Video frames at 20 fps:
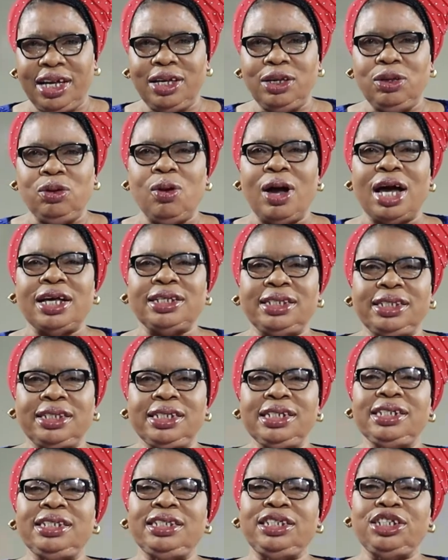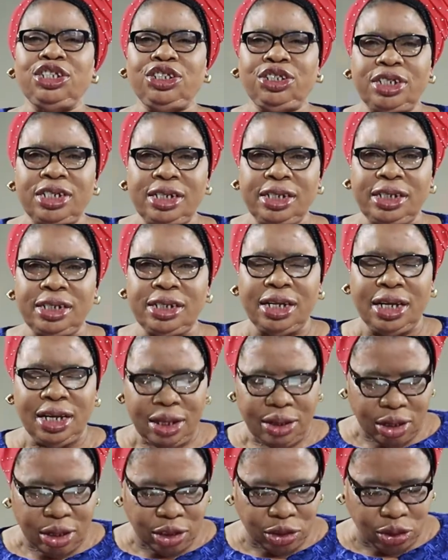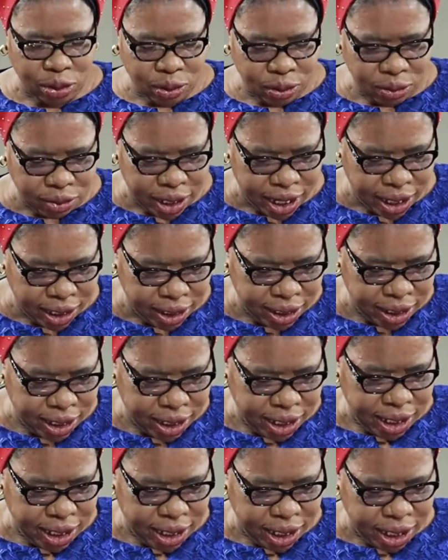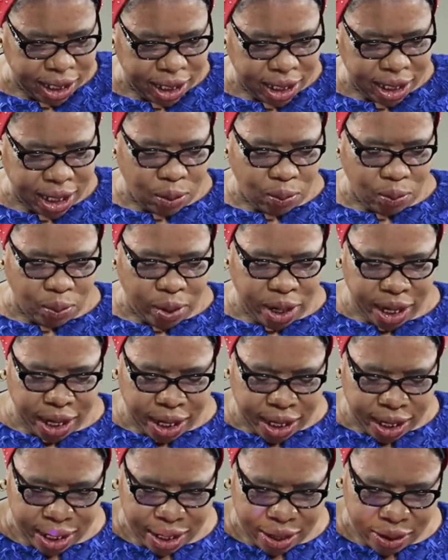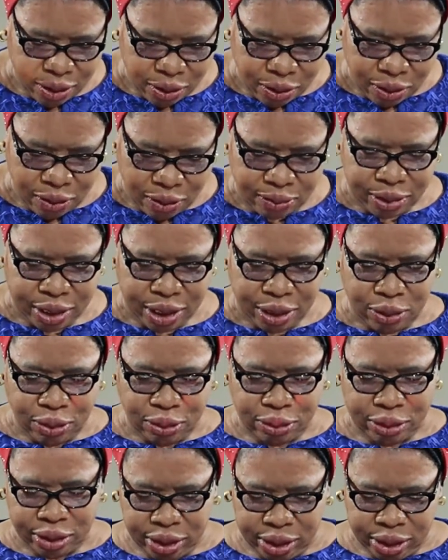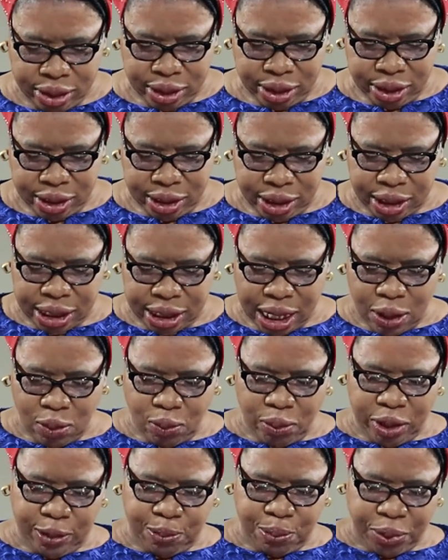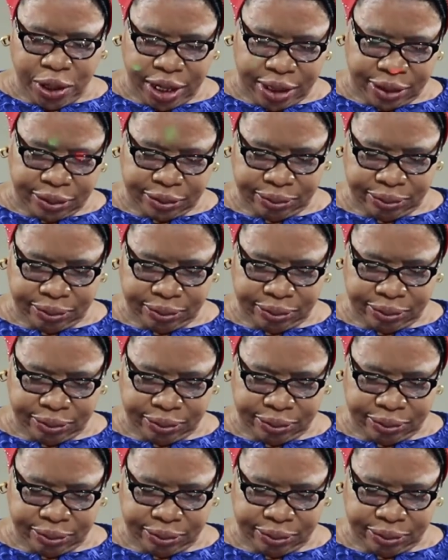you are still teaching the children in the way of the Lord. Shall we pray?